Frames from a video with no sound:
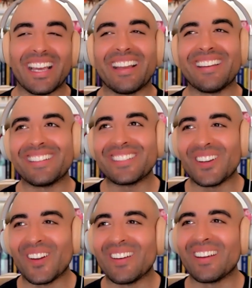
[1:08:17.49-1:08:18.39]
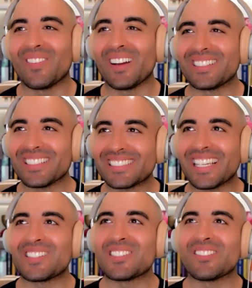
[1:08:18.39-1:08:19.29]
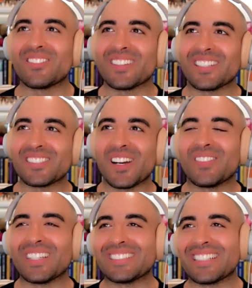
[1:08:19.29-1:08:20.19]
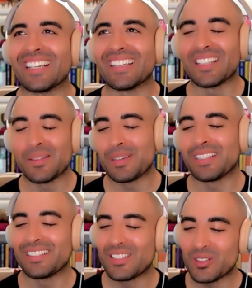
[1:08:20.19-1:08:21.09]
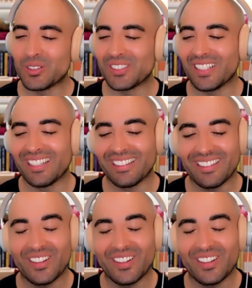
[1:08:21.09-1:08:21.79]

And, if I just thanked you for your time here today, it'd be short-sighted.